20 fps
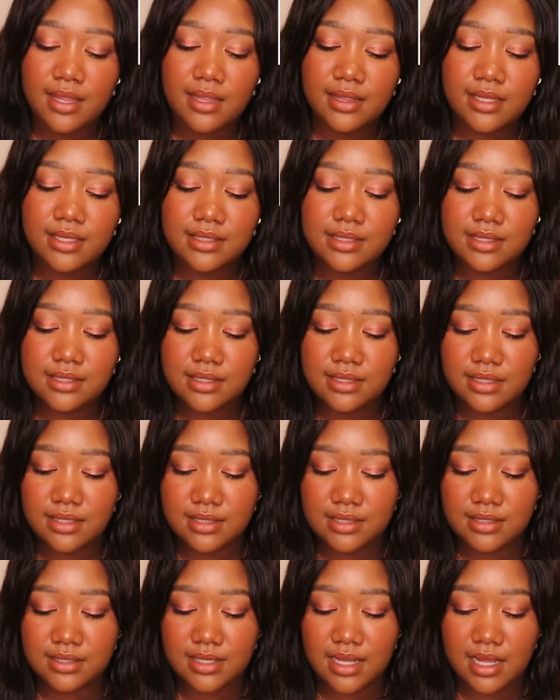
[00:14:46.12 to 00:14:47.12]
This isn't a
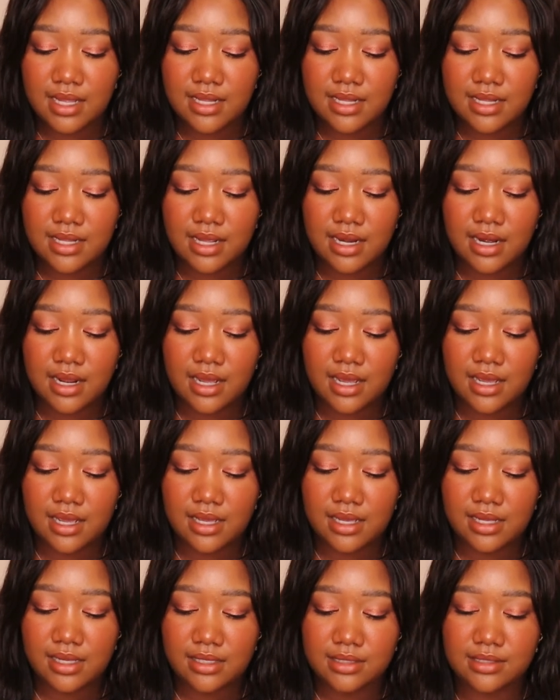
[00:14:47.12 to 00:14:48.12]
scent that
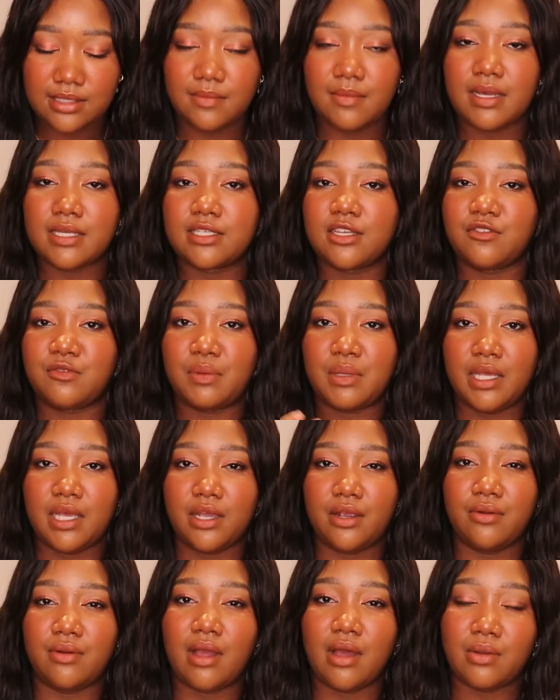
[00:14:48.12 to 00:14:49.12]
I see myself
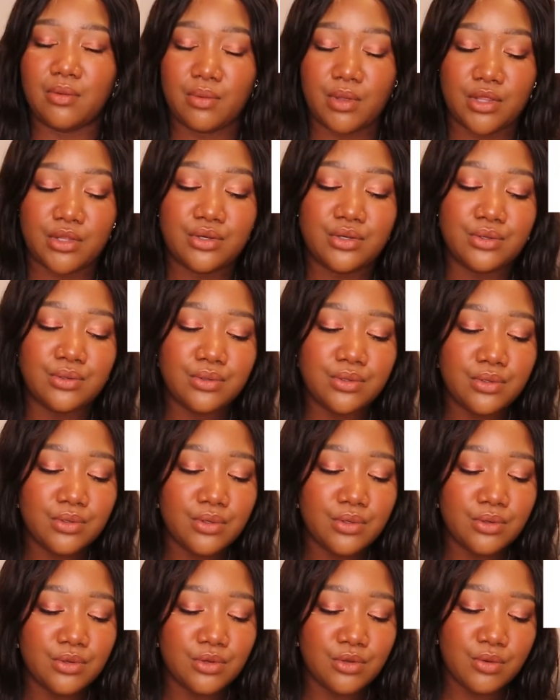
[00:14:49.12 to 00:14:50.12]
playing around with
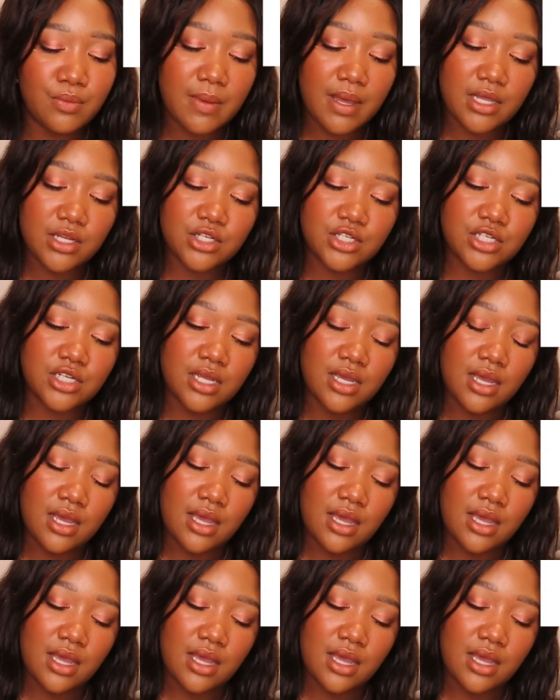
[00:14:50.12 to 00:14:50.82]
too much,